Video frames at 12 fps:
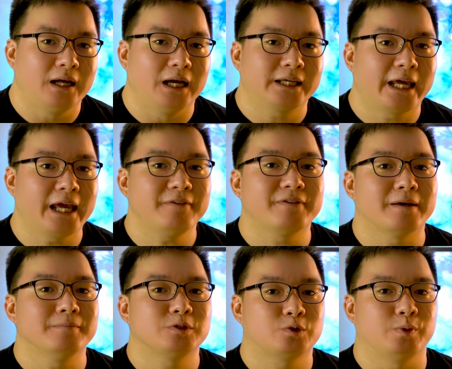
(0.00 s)
a
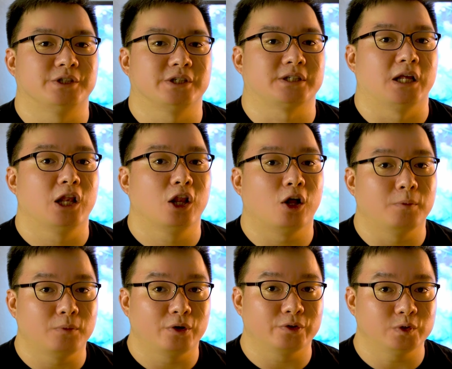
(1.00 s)
KVM switch is a lot
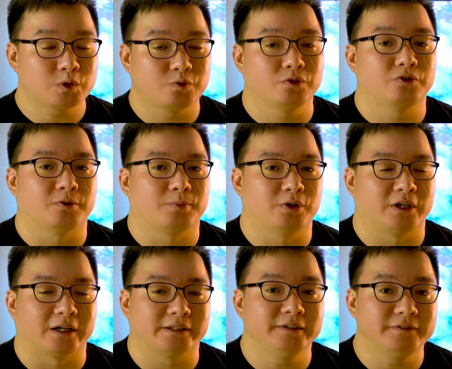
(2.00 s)
more useful for
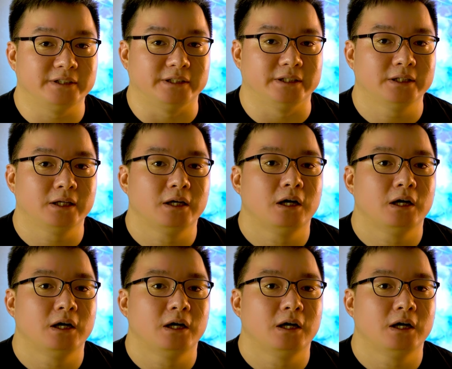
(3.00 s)
productivity,